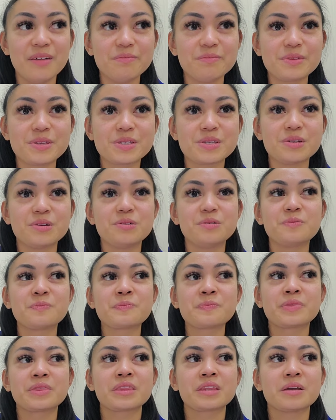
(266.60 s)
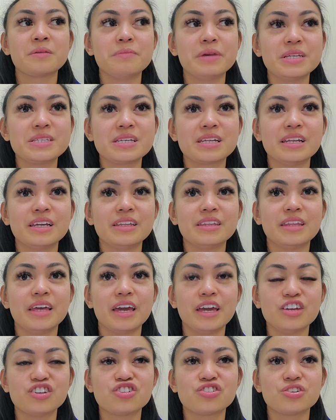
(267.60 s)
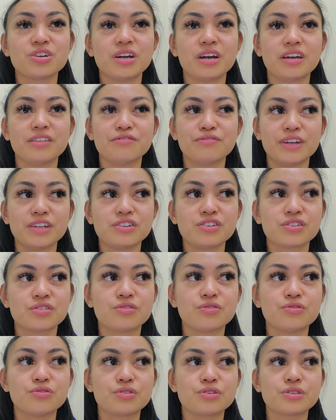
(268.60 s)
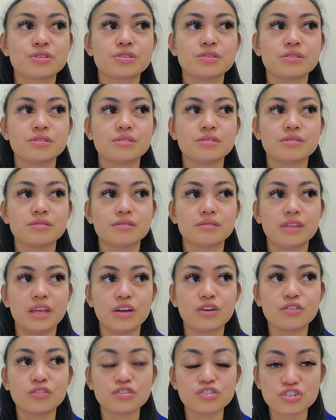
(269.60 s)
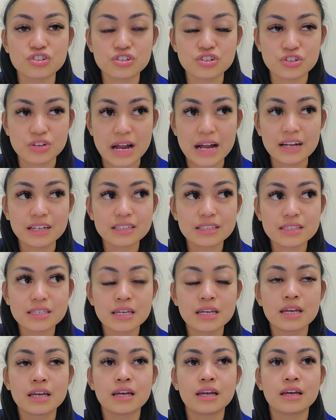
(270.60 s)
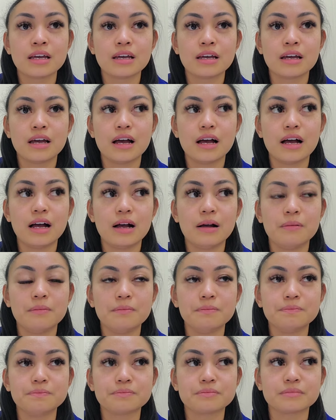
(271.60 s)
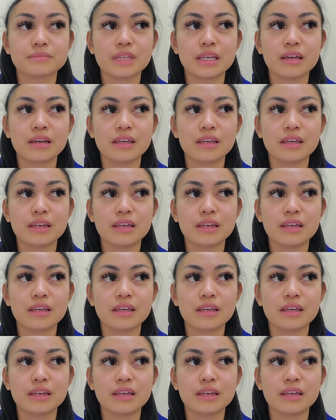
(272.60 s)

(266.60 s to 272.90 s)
So basically, the atria and ventricles, they contract they